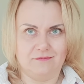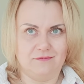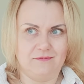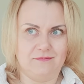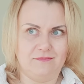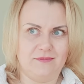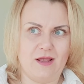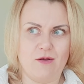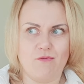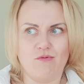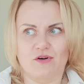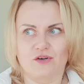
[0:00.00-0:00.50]

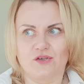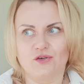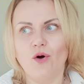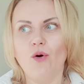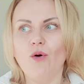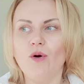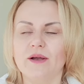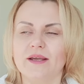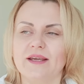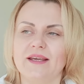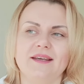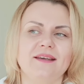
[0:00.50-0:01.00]
they were
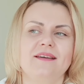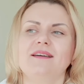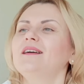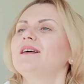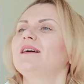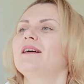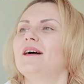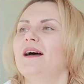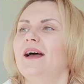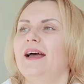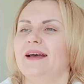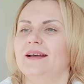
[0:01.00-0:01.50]
talking
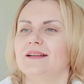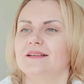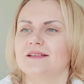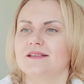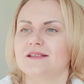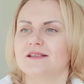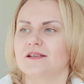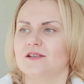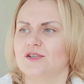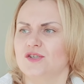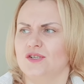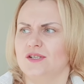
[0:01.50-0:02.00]
and
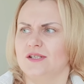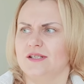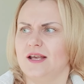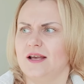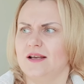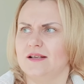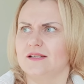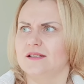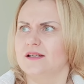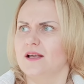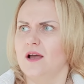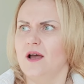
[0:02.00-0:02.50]
she
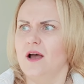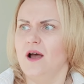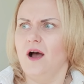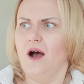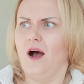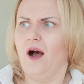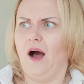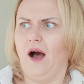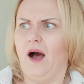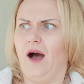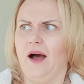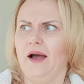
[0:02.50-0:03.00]
says,
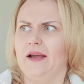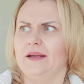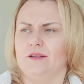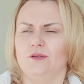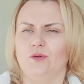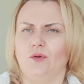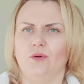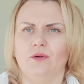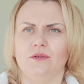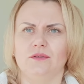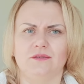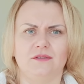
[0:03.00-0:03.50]
"I
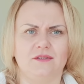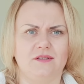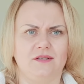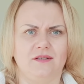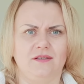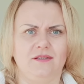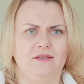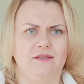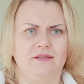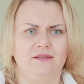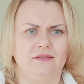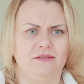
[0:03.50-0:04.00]
don't
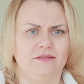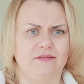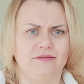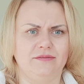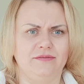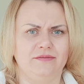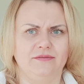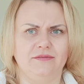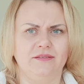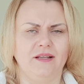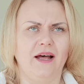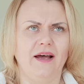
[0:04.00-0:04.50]

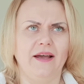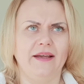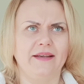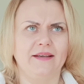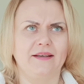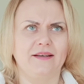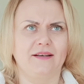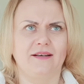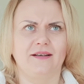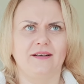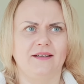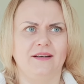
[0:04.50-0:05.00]

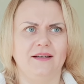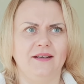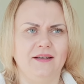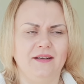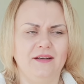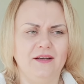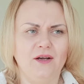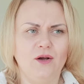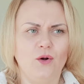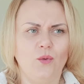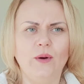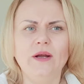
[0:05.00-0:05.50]
like
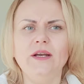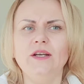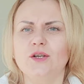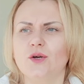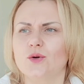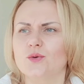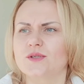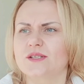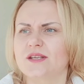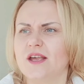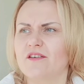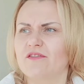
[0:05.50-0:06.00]

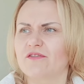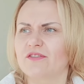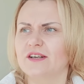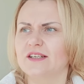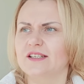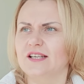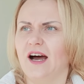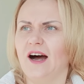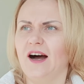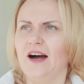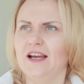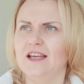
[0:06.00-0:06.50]
windows. Every
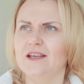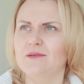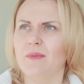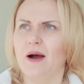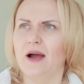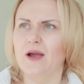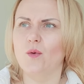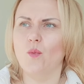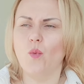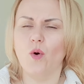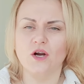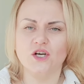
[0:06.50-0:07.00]
time
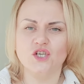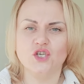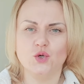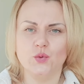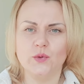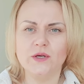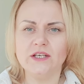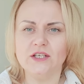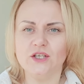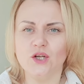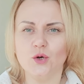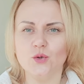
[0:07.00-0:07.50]
I wash
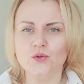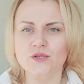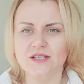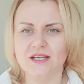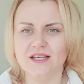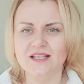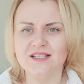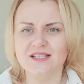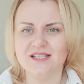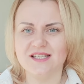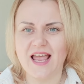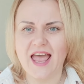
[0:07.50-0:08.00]
windows,
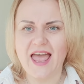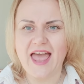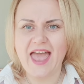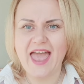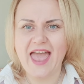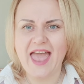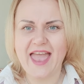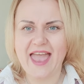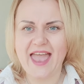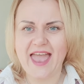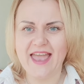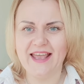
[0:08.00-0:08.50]

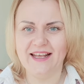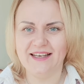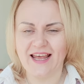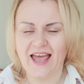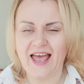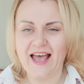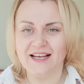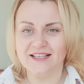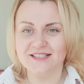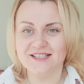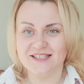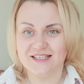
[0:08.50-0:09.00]
it
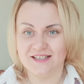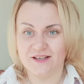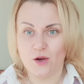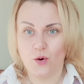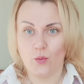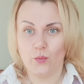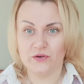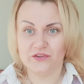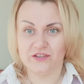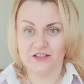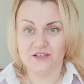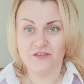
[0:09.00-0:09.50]
ends
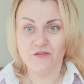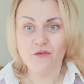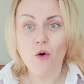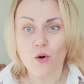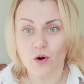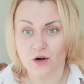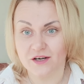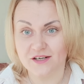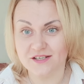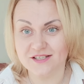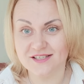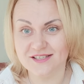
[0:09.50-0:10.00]
with a
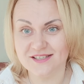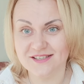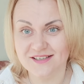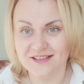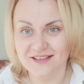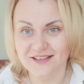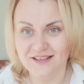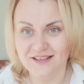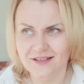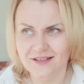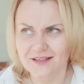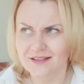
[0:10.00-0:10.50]
divorce."
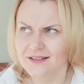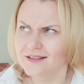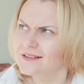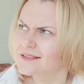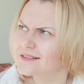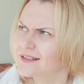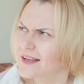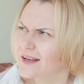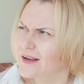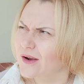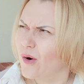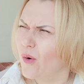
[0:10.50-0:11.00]

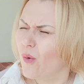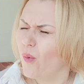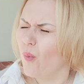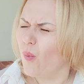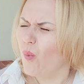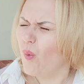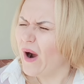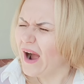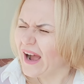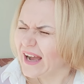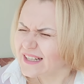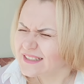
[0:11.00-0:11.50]
It's like,
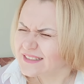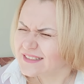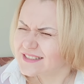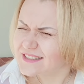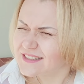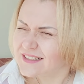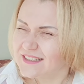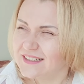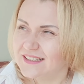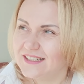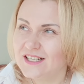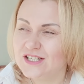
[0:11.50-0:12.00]
what?
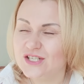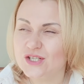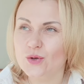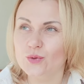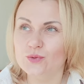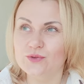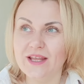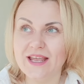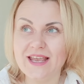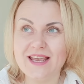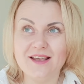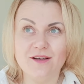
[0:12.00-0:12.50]
So
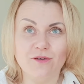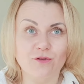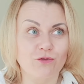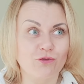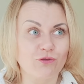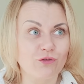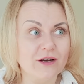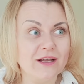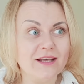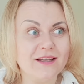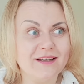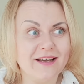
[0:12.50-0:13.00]
they
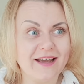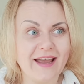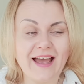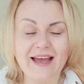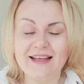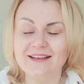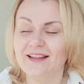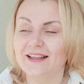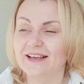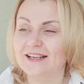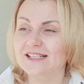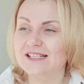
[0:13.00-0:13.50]
really
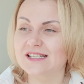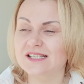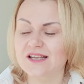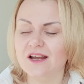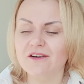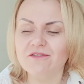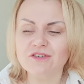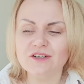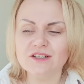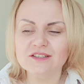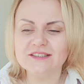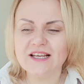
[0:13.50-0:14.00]
had like
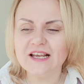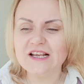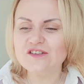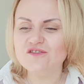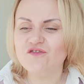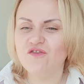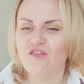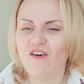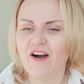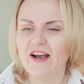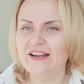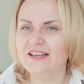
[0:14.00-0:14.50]
several days
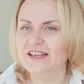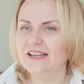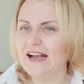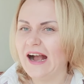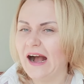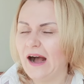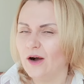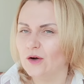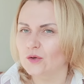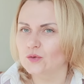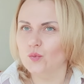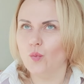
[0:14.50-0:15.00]
finding
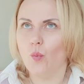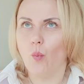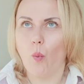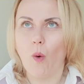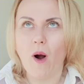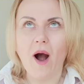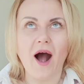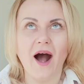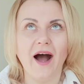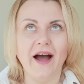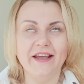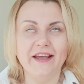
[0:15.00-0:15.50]
out
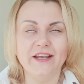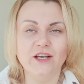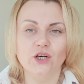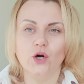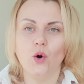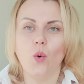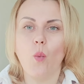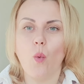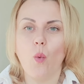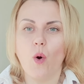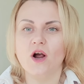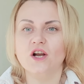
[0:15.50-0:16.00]
why her
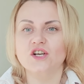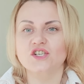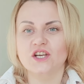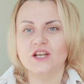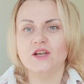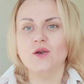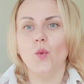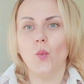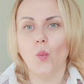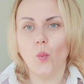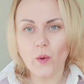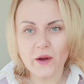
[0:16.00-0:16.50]

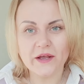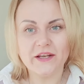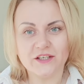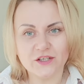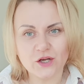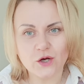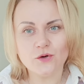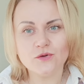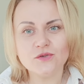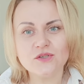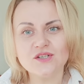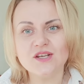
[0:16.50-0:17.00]
washing
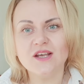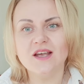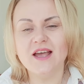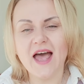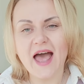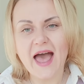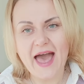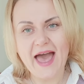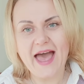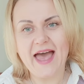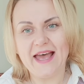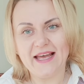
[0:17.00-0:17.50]
windows
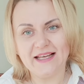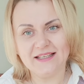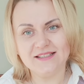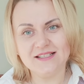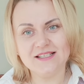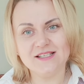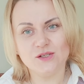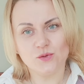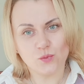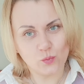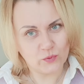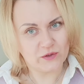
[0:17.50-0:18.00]

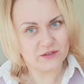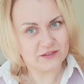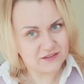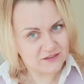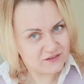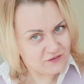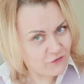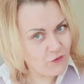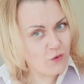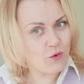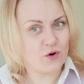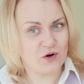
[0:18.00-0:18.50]
ends with a
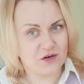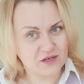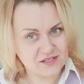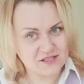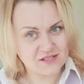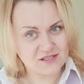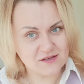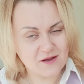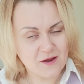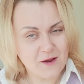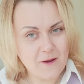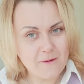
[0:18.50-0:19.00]

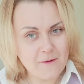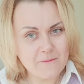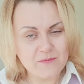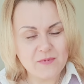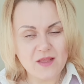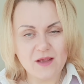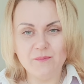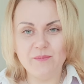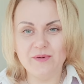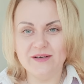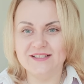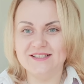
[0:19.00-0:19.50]
divorce.
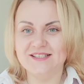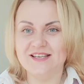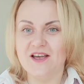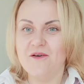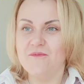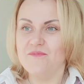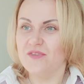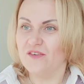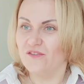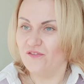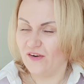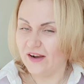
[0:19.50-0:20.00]
But
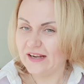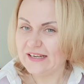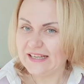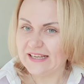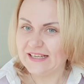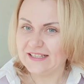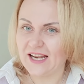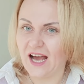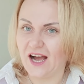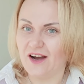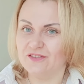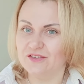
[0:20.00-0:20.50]
funny
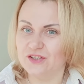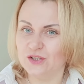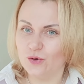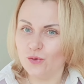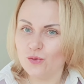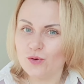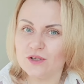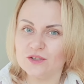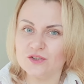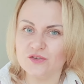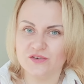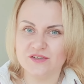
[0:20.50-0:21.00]
enough, the
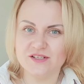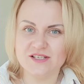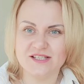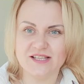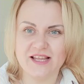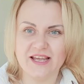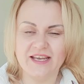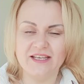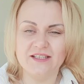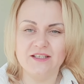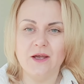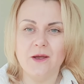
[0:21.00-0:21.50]
Google Translate